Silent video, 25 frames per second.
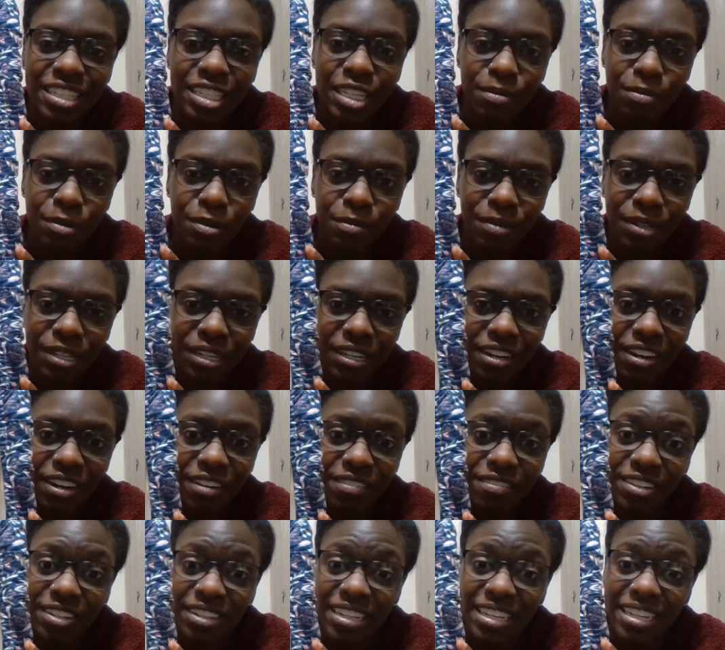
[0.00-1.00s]
Zimmerman
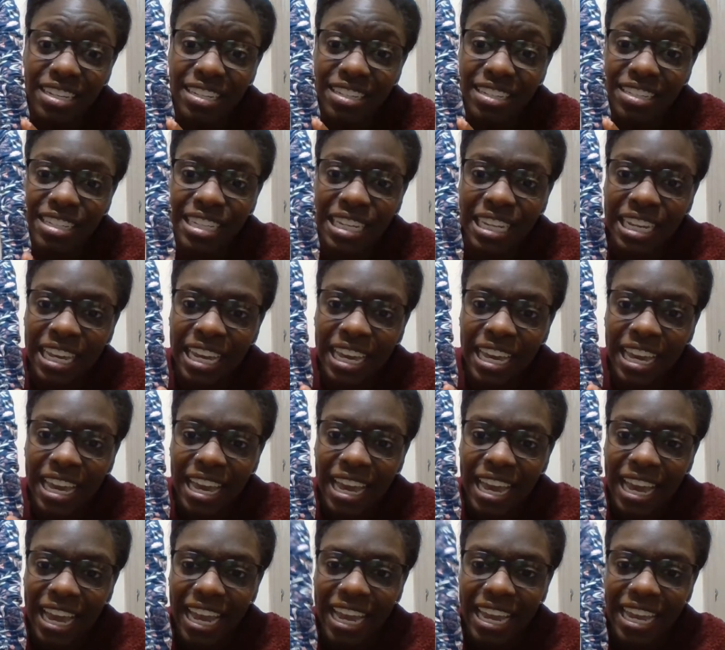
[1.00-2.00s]
coverlet.
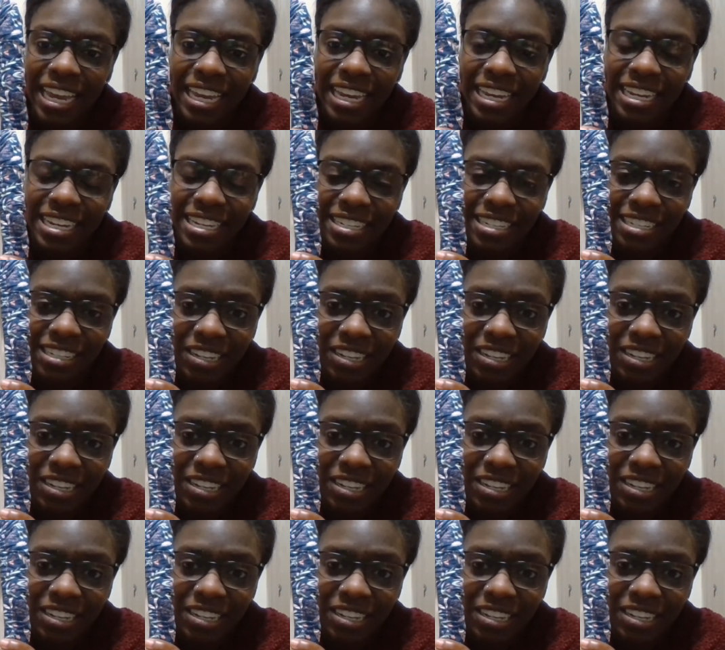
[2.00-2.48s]
And